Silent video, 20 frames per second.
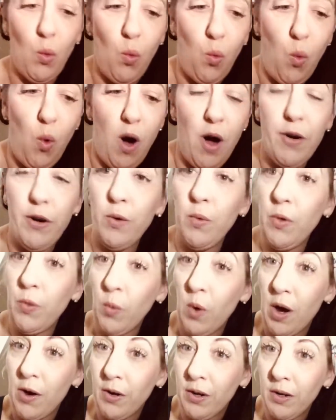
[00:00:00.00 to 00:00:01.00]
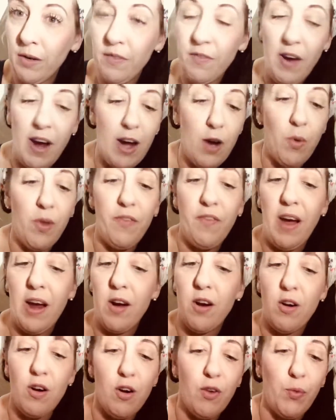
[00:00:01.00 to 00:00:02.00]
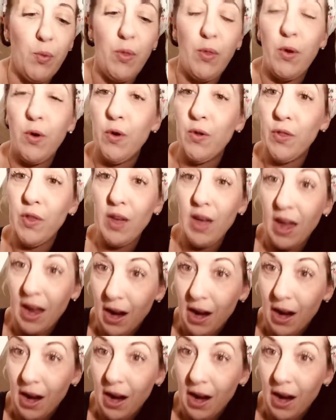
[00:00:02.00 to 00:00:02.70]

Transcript: water with water, fire with fire, earth with earth,